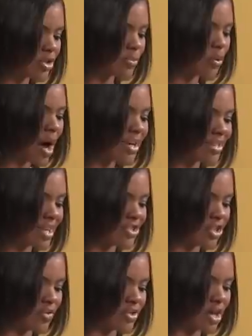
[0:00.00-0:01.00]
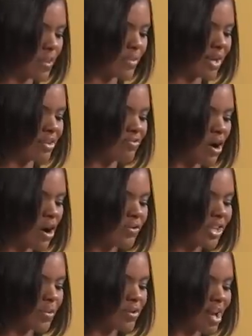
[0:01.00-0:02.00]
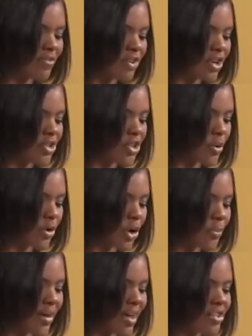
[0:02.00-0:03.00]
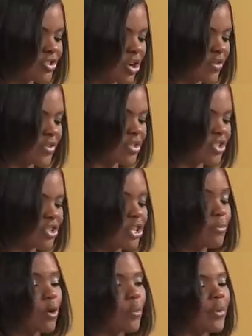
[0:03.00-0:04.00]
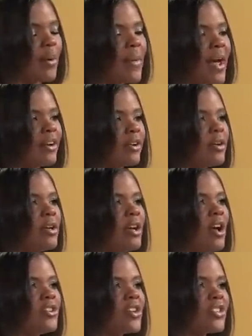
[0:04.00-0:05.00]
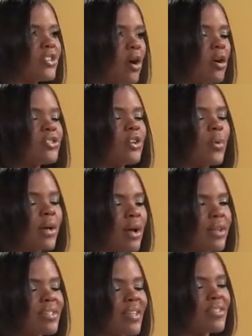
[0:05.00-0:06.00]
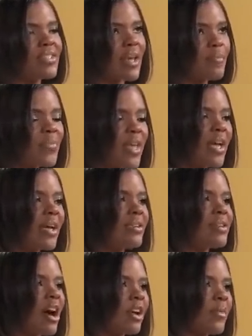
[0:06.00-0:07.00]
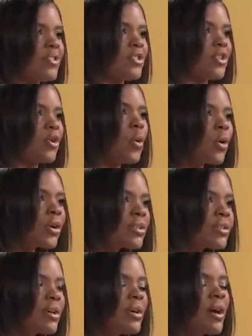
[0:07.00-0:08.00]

to the process service company involved, and he would never condone her being served in such an inappropriate manner." Jason also went on to say the same thing in documents to the court.